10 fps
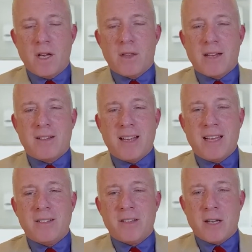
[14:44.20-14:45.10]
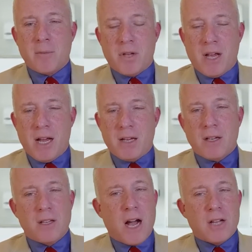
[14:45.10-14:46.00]
that's easily obtained,
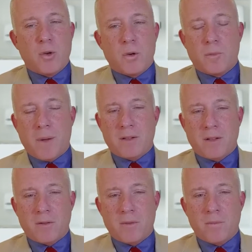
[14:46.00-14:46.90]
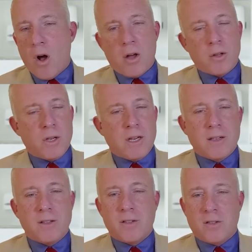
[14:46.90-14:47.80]
and not too expensive. All you need
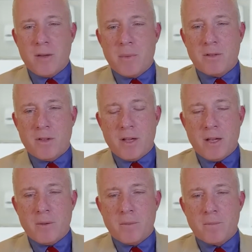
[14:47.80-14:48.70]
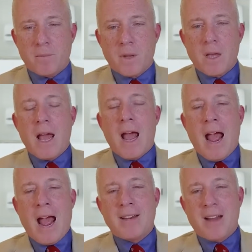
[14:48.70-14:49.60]
is a C B C
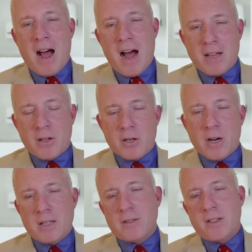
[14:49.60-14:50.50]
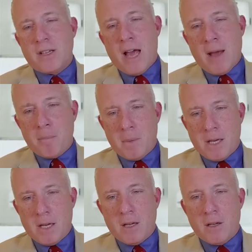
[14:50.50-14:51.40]
and either a C M
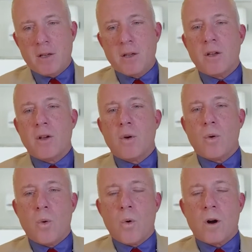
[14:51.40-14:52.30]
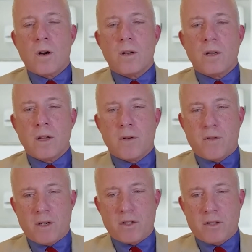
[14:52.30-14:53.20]
P or liver
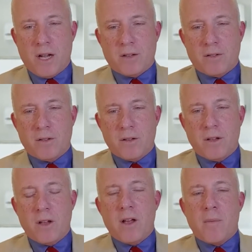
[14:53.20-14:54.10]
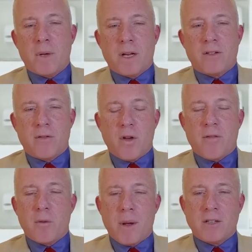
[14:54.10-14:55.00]
function tests. Because if you have
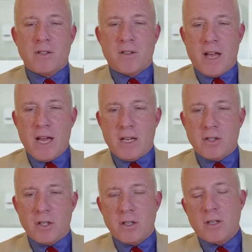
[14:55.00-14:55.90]
the patient's age,